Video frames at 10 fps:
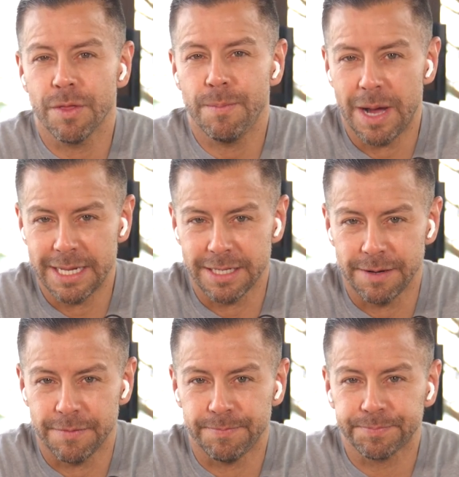the
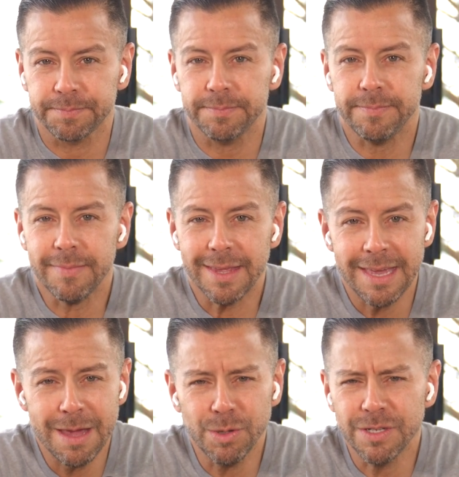positive.
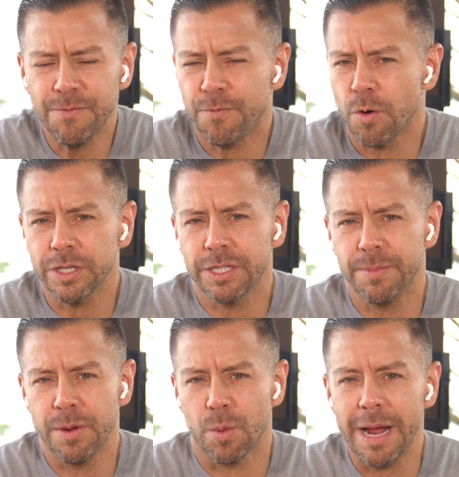He was a force
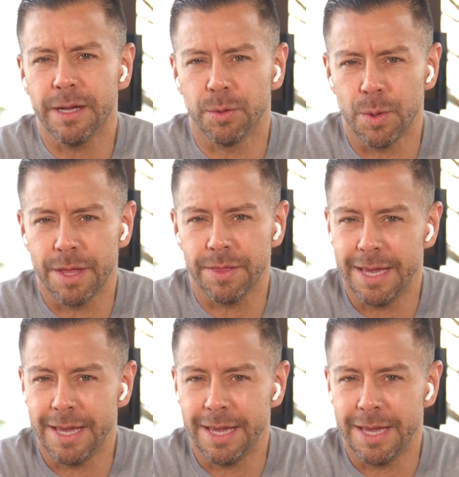to be reckoned with